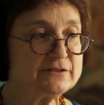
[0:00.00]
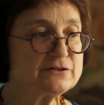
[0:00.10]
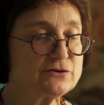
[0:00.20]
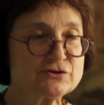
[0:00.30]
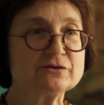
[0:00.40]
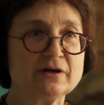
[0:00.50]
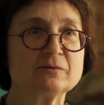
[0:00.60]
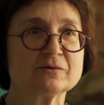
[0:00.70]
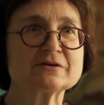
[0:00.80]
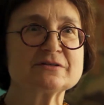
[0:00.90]
social
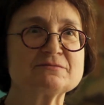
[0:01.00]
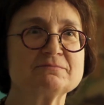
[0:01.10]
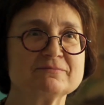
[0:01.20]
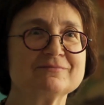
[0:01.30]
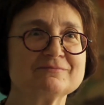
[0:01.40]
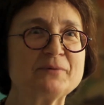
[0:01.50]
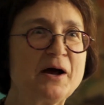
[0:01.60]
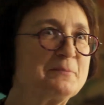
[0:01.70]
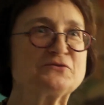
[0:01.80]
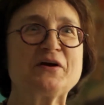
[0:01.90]
networks
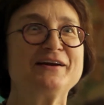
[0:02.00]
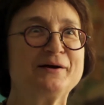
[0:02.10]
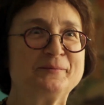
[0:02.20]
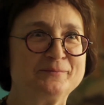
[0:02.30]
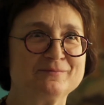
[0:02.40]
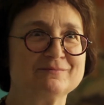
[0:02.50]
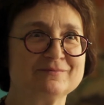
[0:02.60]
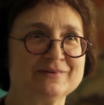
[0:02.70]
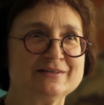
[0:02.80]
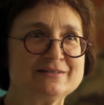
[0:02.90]
pops right up.
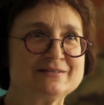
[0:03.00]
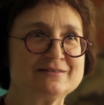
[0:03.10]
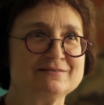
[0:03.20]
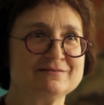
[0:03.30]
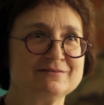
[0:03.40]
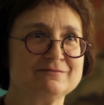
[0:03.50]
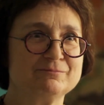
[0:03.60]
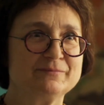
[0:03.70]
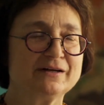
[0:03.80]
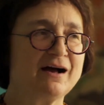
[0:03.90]
It's
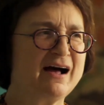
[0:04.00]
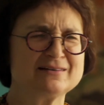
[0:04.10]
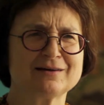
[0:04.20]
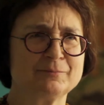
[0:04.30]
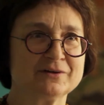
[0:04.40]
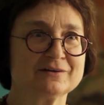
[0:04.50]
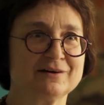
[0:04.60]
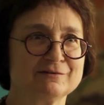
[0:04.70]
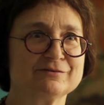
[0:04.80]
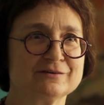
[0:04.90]
been a hot topic
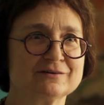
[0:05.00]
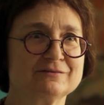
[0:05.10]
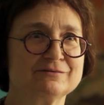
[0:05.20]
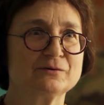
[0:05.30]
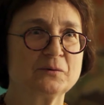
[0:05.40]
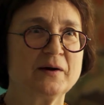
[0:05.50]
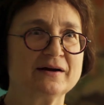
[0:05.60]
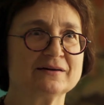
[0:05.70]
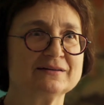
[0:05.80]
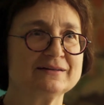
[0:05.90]
now for a
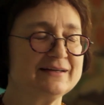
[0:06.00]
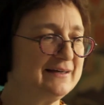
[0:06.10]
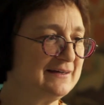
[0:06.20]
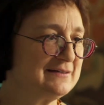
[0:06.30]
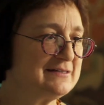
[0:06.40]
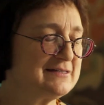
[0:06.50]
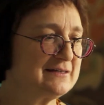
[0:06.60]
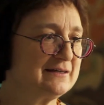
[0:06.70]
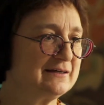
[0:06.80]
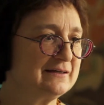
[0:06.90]
while, and
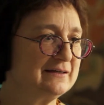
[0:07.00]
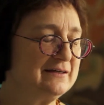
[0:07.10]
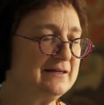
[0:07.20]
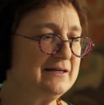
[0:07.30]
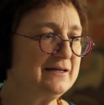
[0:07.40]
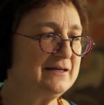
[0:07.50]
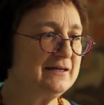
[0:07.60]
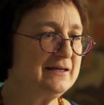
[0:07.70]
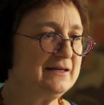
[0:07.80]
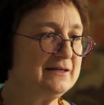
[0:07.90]

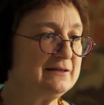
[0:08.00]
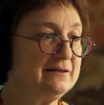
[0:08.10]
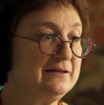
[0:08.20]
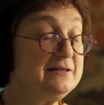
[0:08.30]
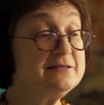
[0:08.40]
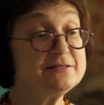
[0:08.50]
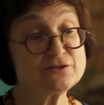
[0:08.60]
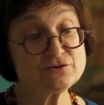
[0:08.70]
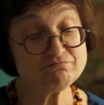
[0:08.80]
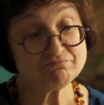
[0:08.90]
it
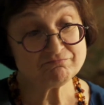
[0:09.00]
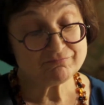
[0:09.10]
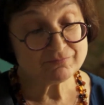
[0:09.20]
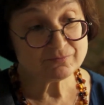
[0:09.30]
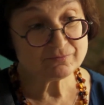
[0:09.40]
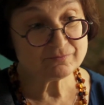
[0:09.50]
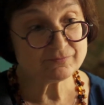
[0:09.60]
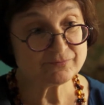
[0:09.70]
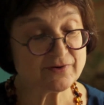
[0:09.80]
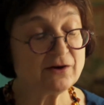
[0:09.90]
is
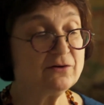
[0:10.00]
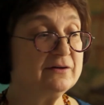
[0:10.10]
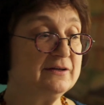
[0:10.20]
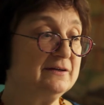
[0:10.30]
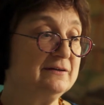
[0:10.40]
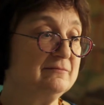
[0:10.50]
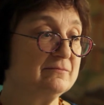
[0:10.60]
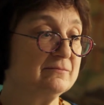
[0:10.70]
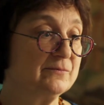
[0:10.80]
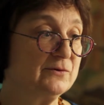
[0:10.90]
very
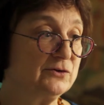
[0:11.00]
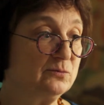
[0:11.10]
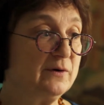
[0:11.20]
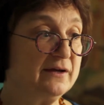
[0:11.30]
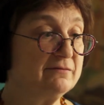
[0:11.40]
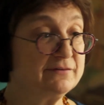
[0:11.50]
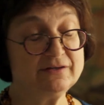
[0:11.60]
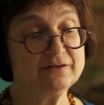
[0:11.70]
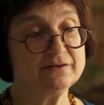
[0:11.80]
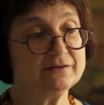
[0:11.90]
good way of
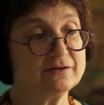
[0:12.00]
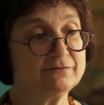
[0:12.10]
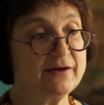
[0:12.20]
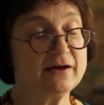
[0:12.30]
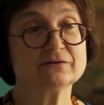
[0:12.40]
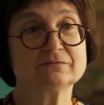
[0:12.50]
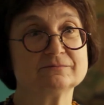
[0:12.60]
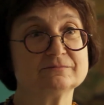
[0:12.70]
thinking of how